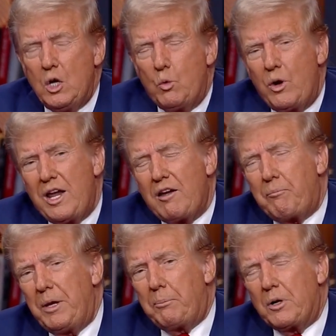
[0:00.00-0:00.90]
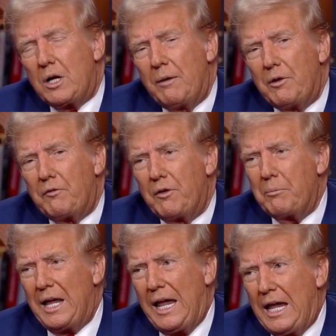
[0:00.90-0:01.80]
We have people coming
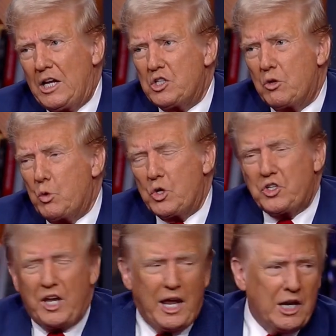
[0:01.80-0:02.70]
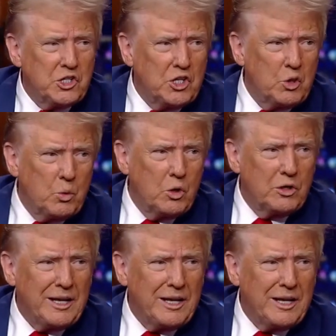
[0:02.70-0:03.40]
from gangs, the worst gangs in the world,